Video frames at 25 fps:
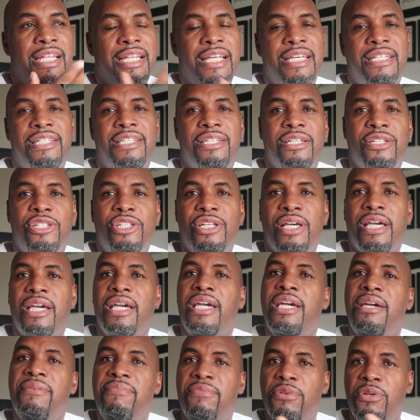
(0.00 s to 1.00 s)
listen to
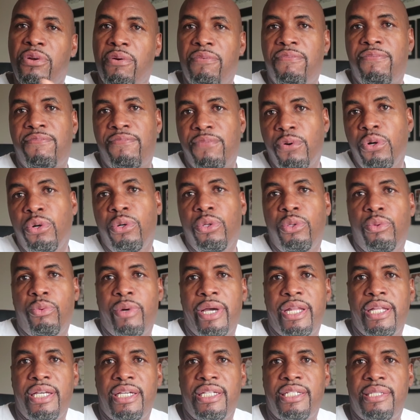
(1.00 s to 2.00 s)
even a fool
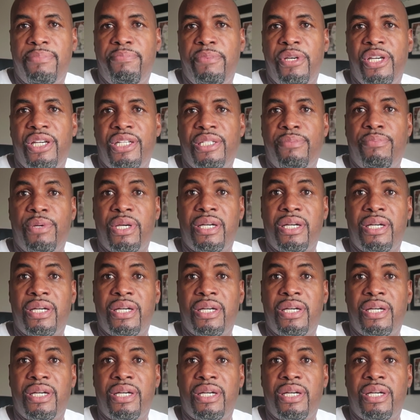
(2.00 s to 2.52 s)
when he speaks,